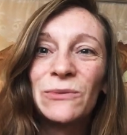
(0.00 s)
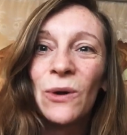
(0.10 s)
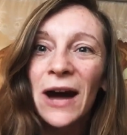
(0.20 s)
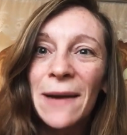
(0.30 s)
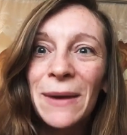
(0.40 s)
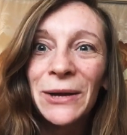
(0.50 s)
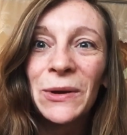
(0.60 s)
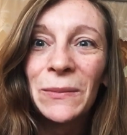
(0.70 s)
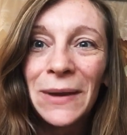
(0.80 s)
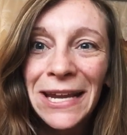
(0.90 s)
why am I
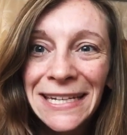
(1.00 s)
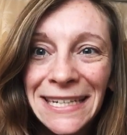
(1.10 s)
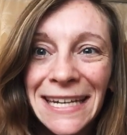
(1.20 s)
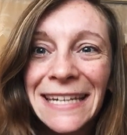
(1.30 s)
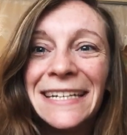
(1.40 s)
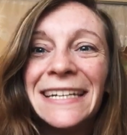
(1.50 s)
not bleeding?